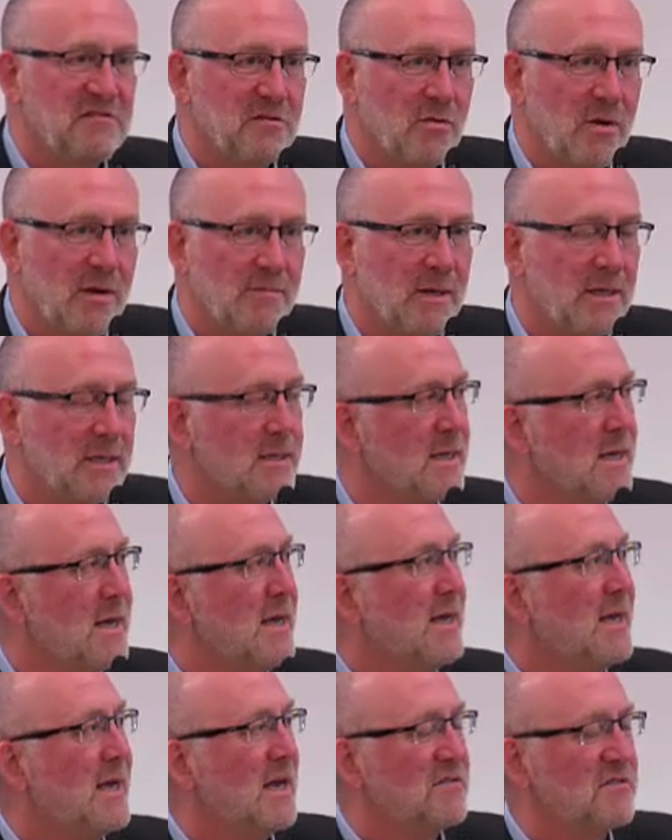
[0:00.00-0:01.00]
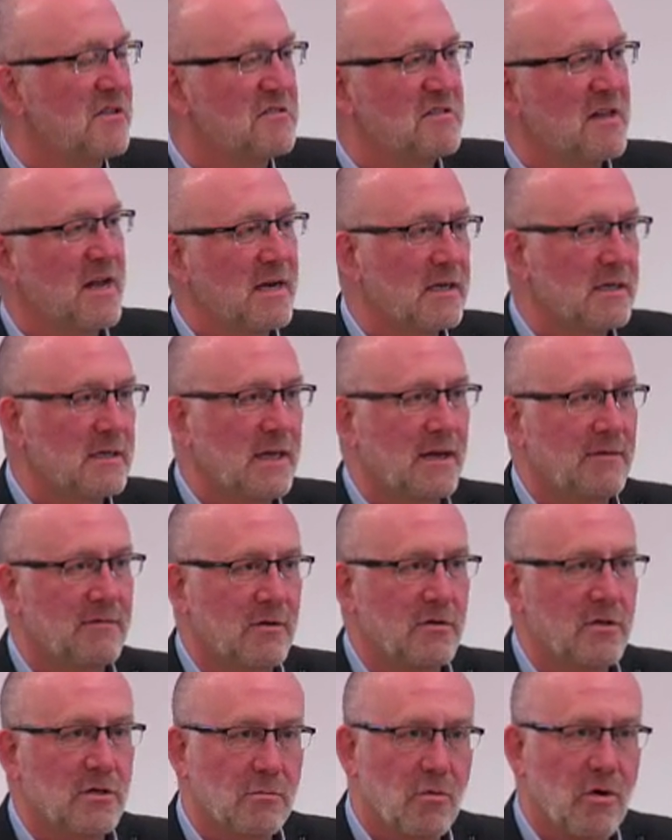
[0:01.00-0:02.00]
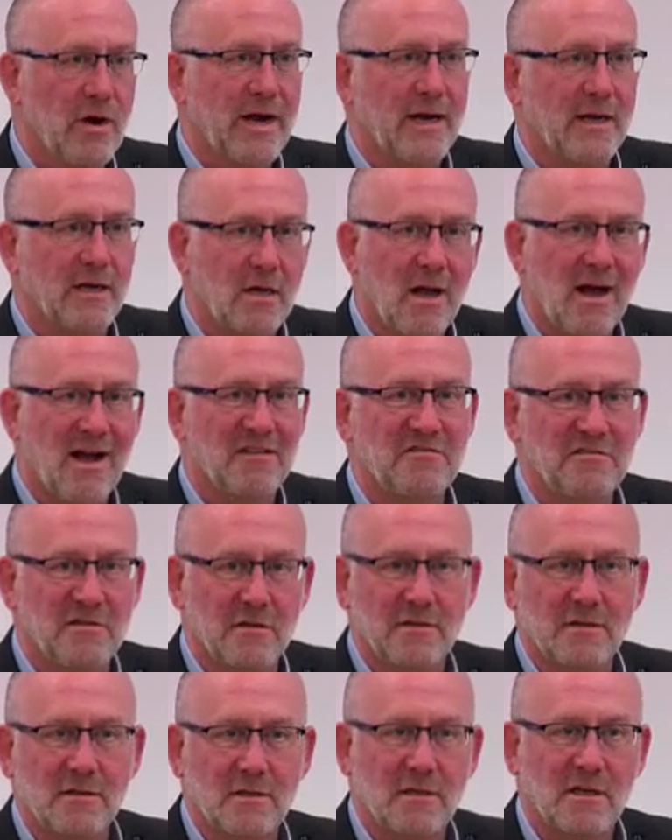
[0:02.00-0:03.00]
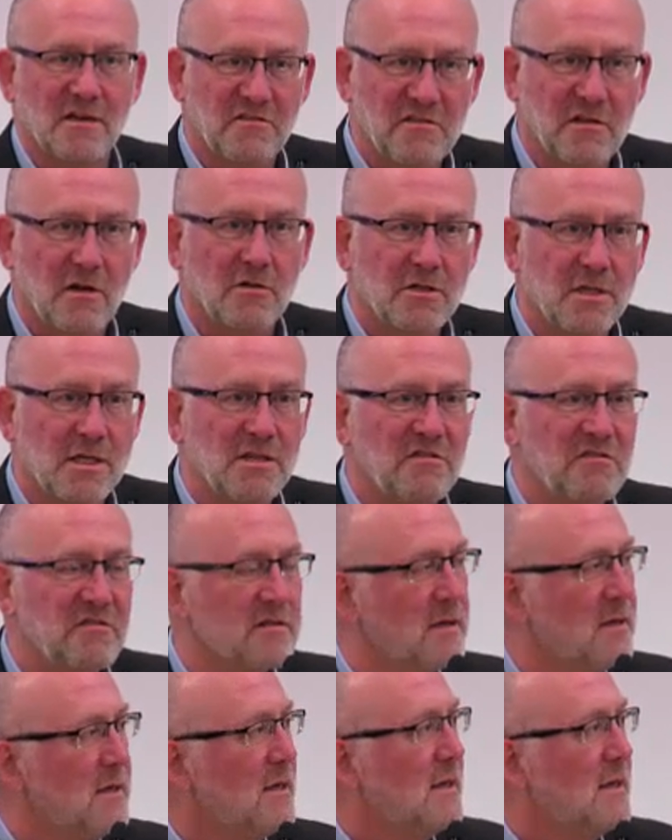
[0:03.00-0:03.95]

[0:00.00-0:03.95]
treatment. At the second level, you bring in consultants.